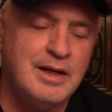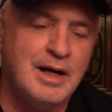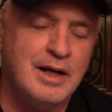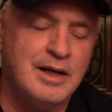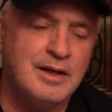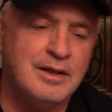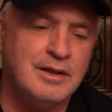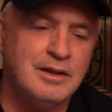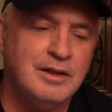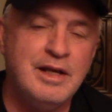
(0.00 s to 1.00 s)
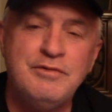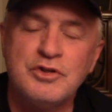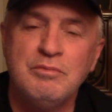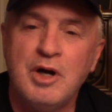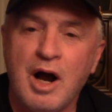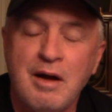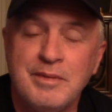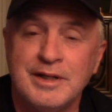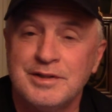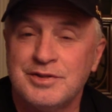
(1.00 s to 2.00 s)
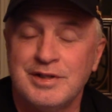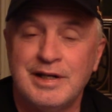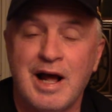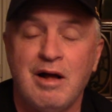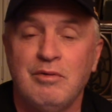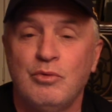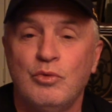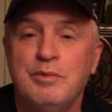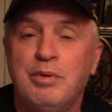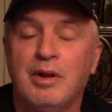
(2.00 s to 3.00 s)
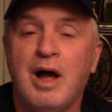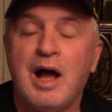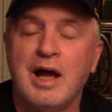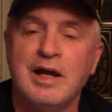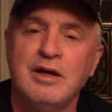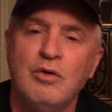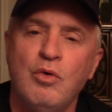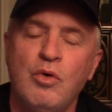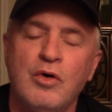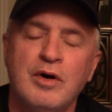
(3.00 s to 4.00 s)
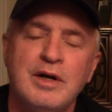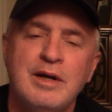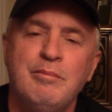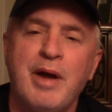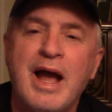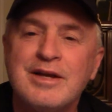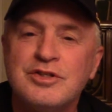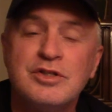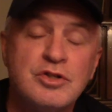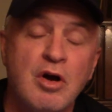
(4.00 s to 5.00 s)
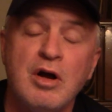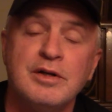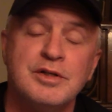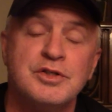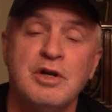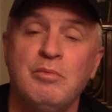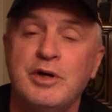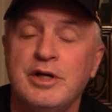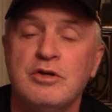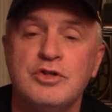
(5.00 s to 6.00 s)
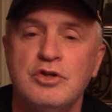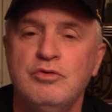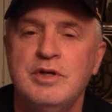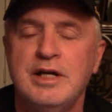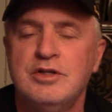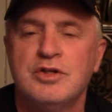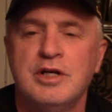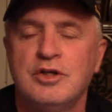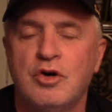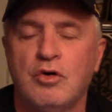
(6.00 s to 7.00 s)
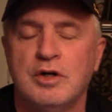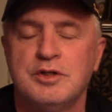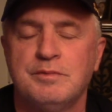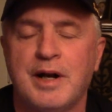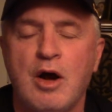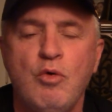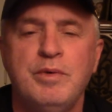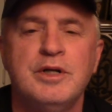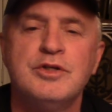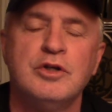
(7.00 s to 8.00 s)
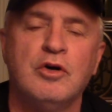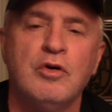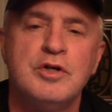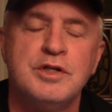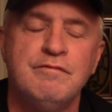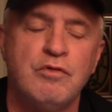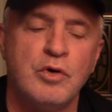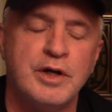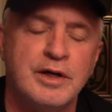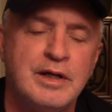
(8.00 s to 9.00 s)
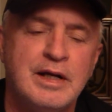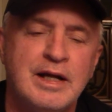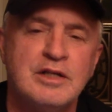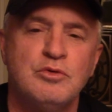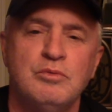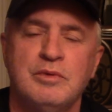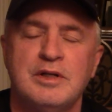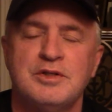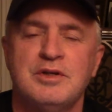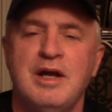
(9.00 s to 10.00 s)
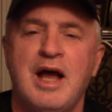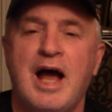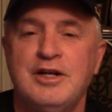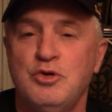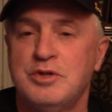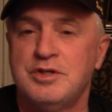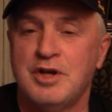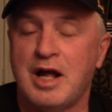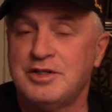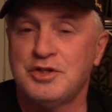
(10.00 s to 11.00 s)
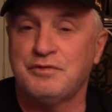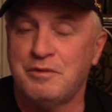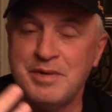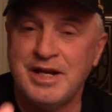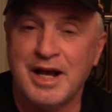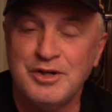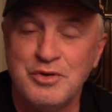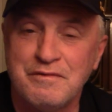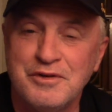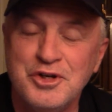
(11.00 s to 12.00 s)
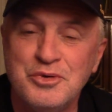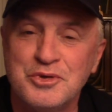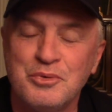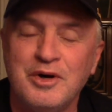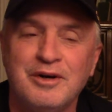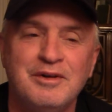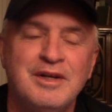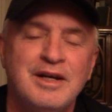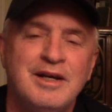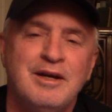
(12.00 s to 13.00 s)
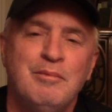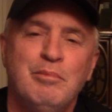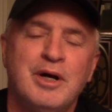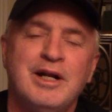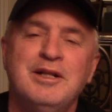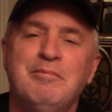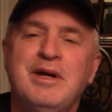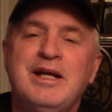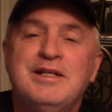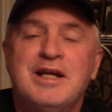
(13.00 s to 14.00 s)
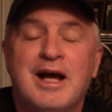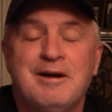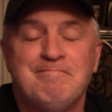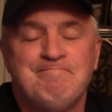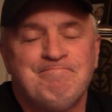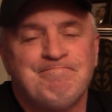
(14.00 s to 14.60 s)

uh, leave some comments and I'll reply or pass this on to someone else who needs encouragement. I hope it is encouraging for you. That's that's I do it not just for me, I do it for you as well. But in the meantime,